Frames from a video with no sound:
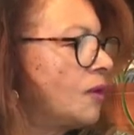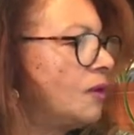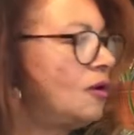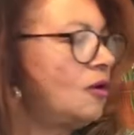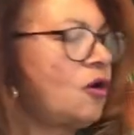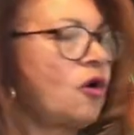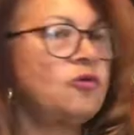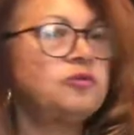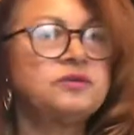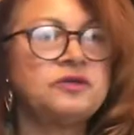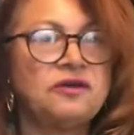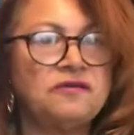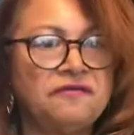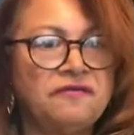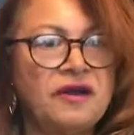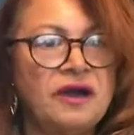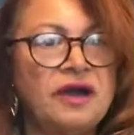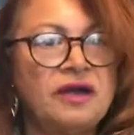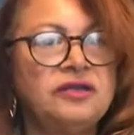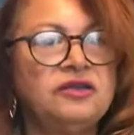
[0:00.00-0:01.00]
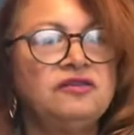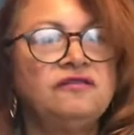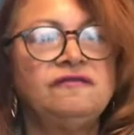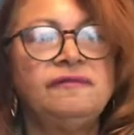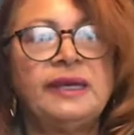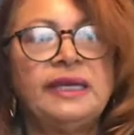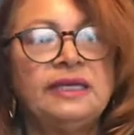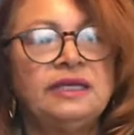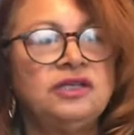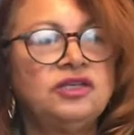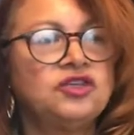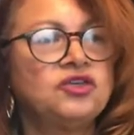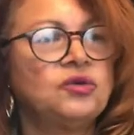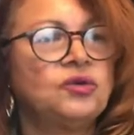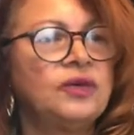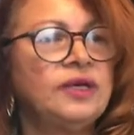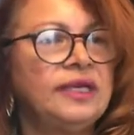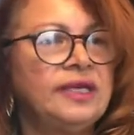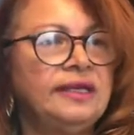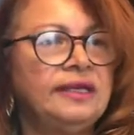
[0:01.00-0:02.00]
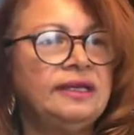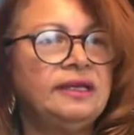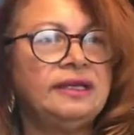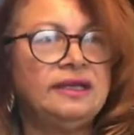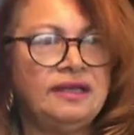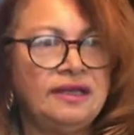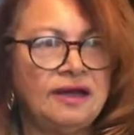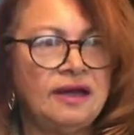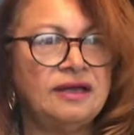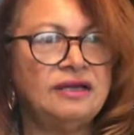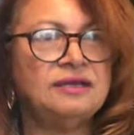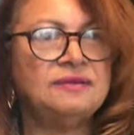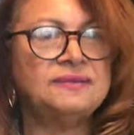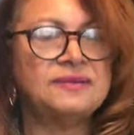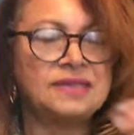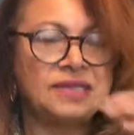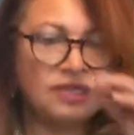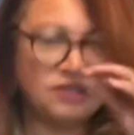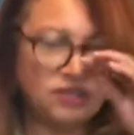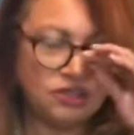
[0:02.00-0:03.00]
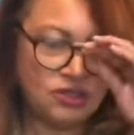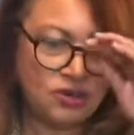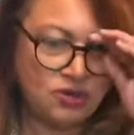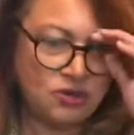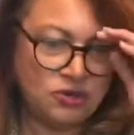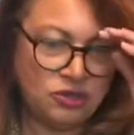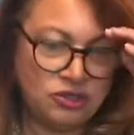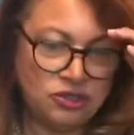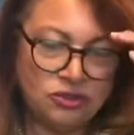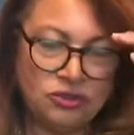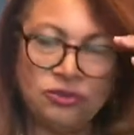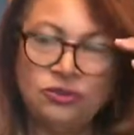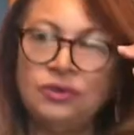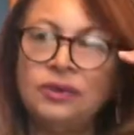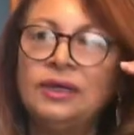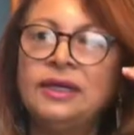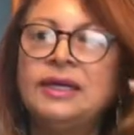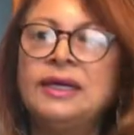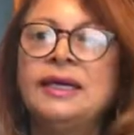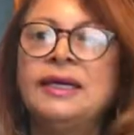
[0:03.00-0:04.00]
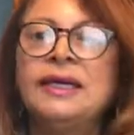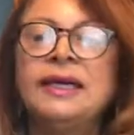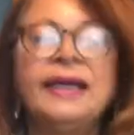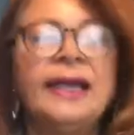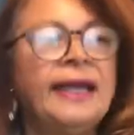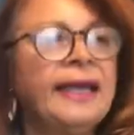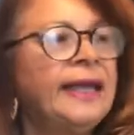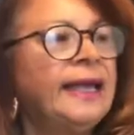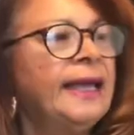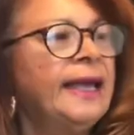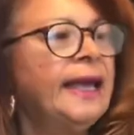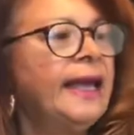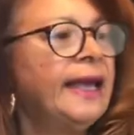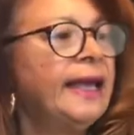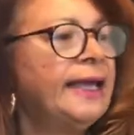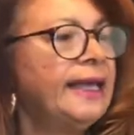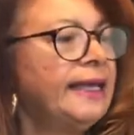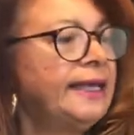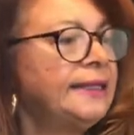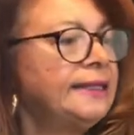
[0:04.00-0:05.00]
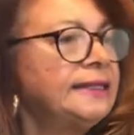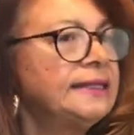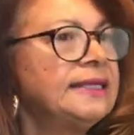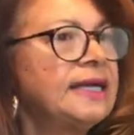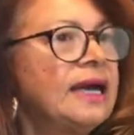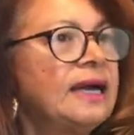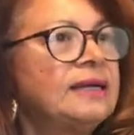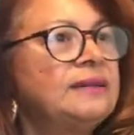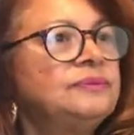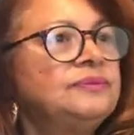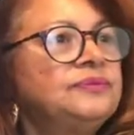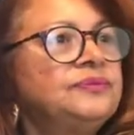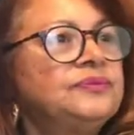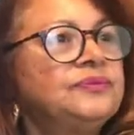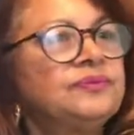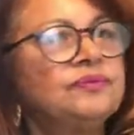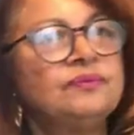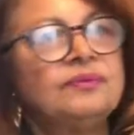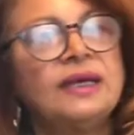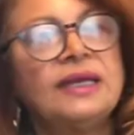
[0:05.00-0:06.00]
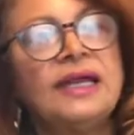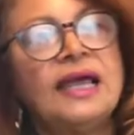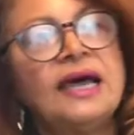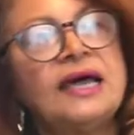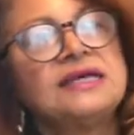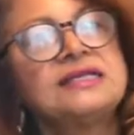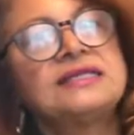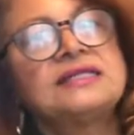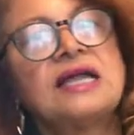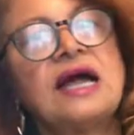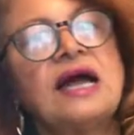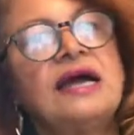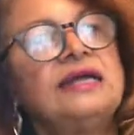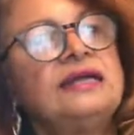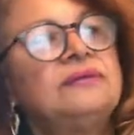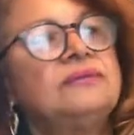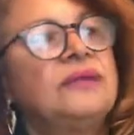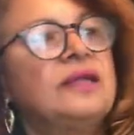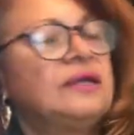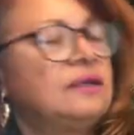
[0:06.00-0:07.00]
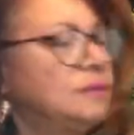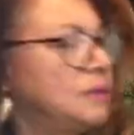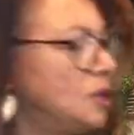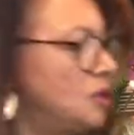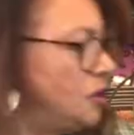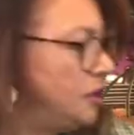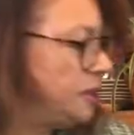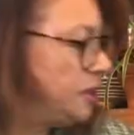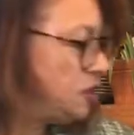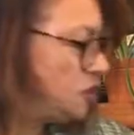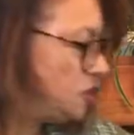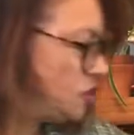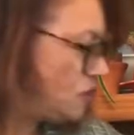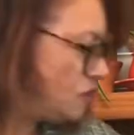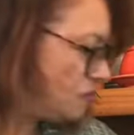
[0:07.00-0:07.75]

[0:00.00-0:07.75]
hope so far you've been enjoying the items I showed you. And my last item that I'm going to show